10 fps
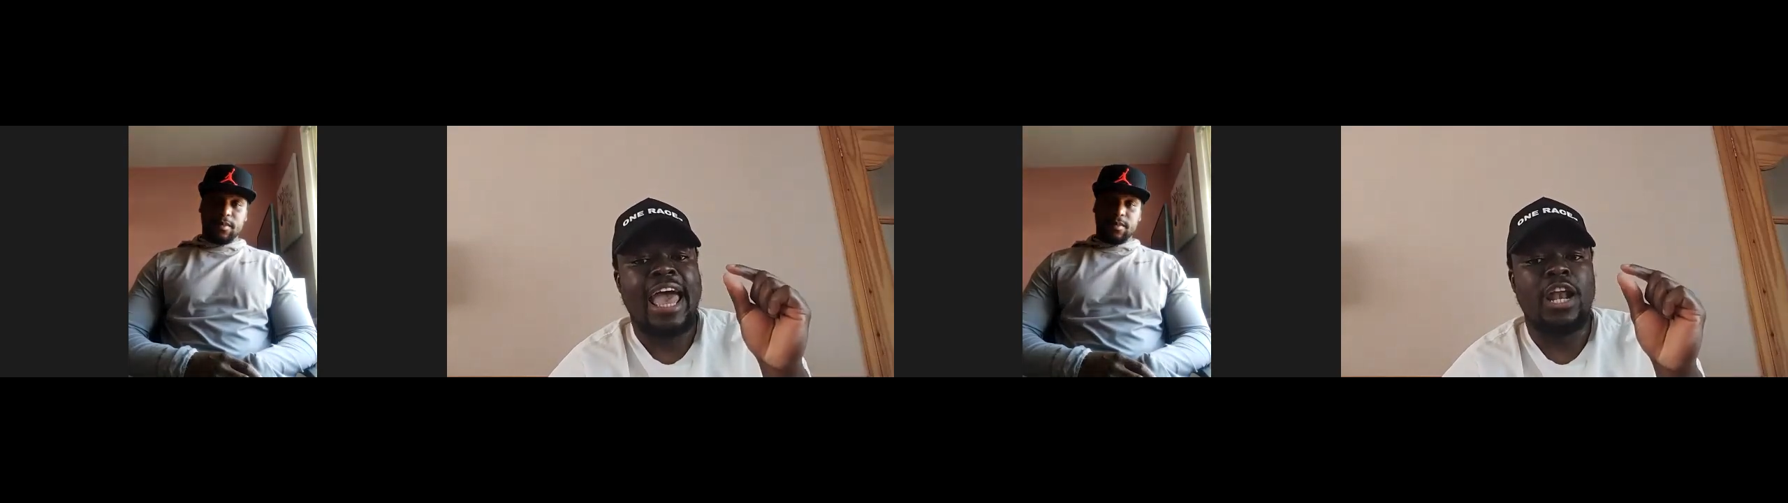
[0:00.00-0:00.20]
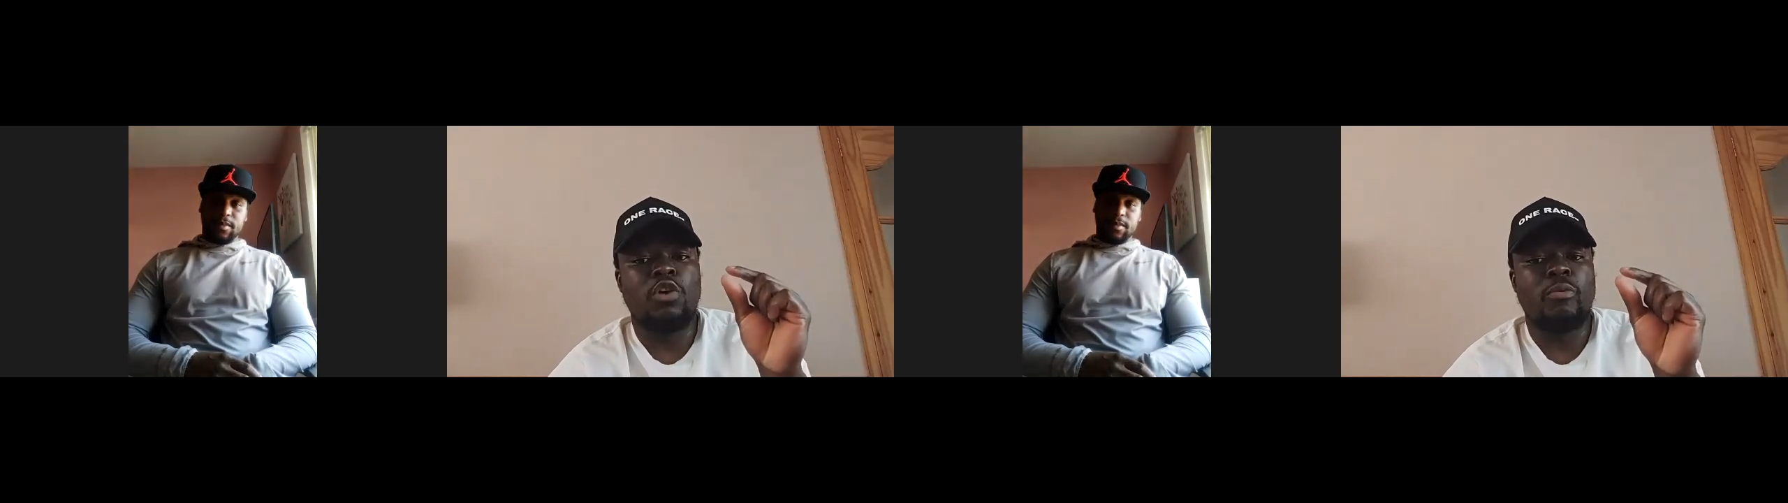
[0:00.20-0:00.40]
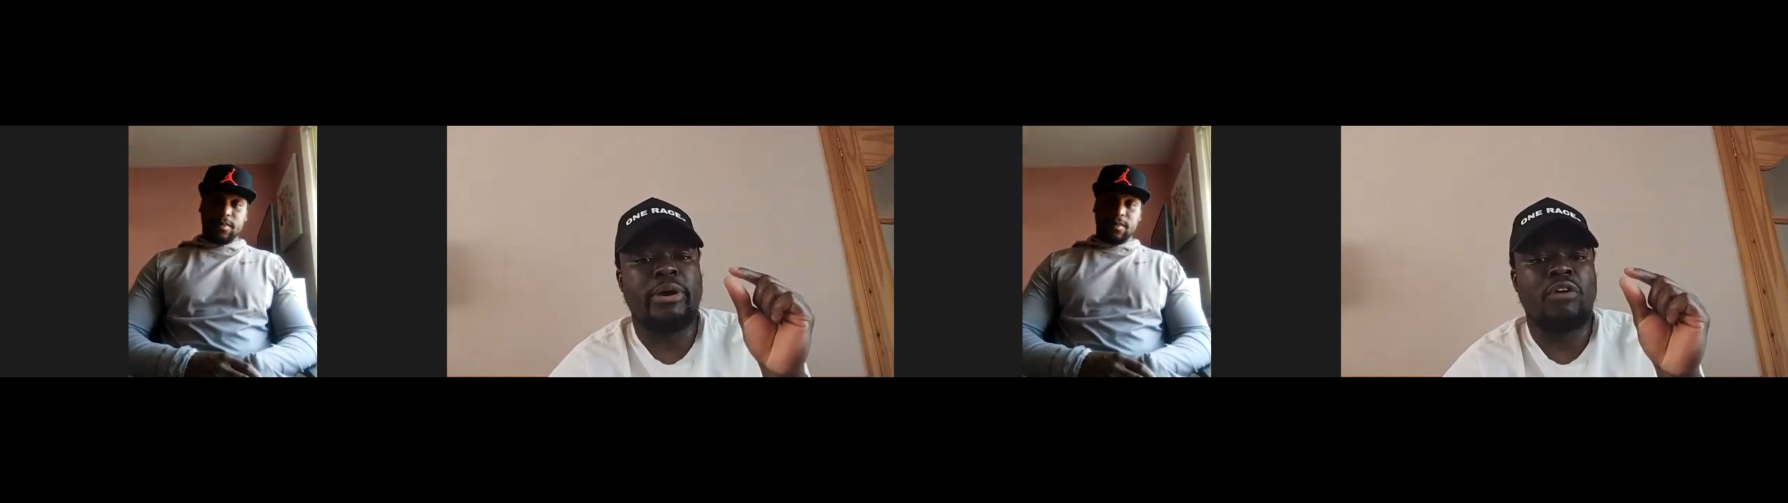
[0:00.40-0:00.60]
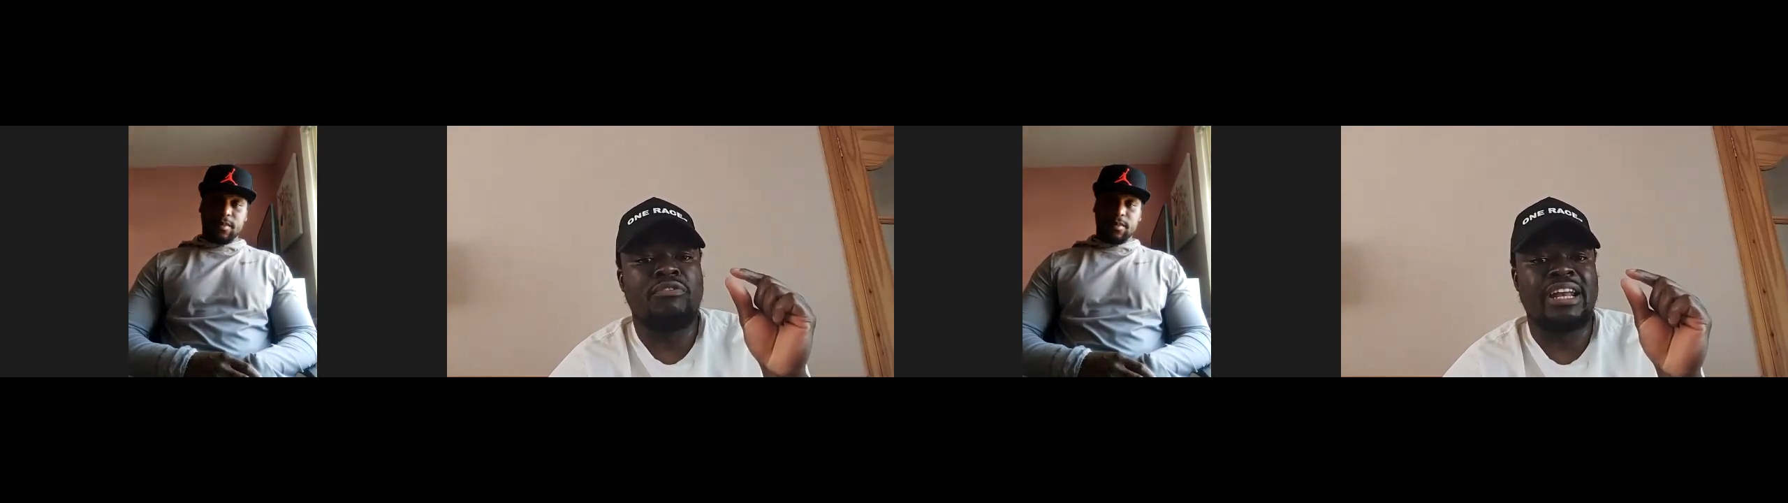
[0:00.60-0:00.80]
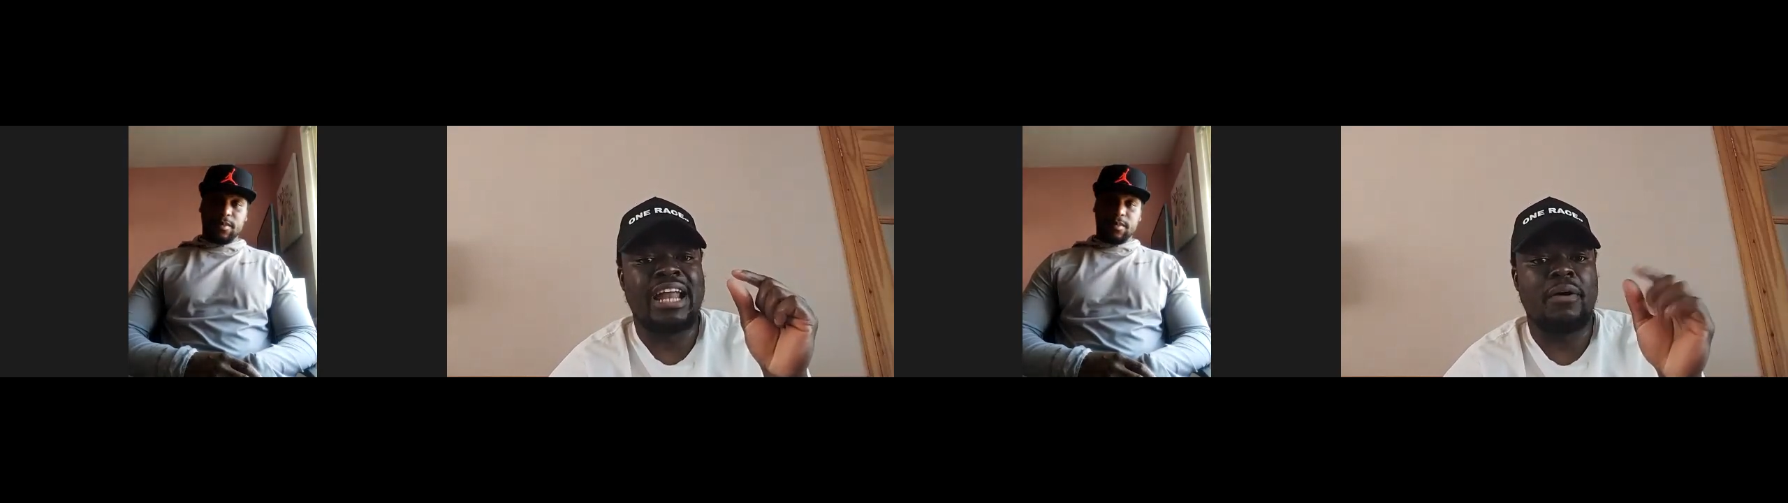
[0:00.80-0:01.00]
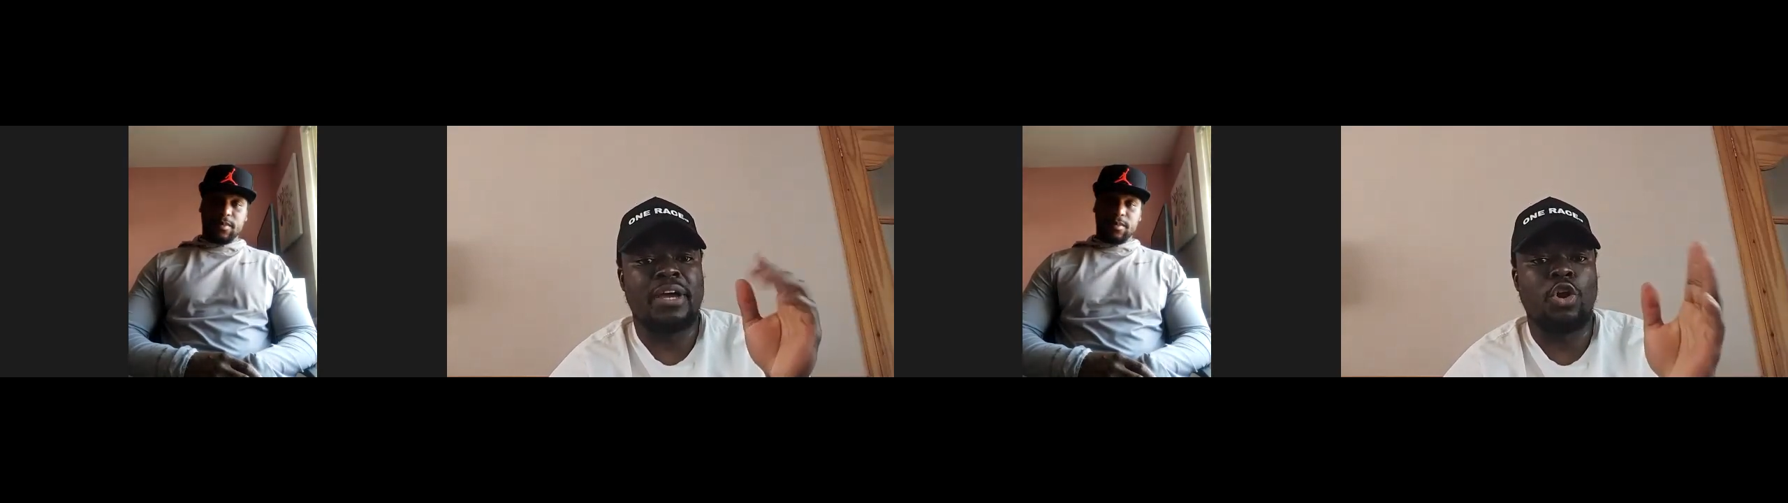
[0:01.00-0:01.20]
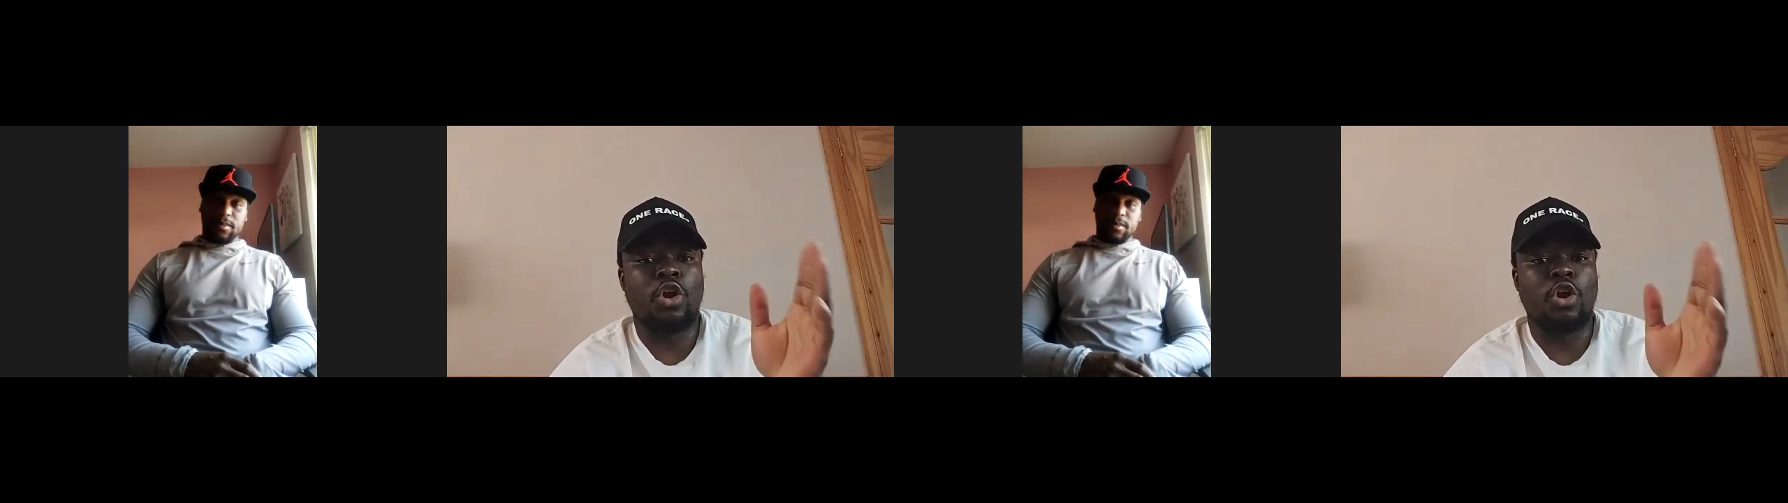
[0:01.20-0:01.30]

a little bit of it now in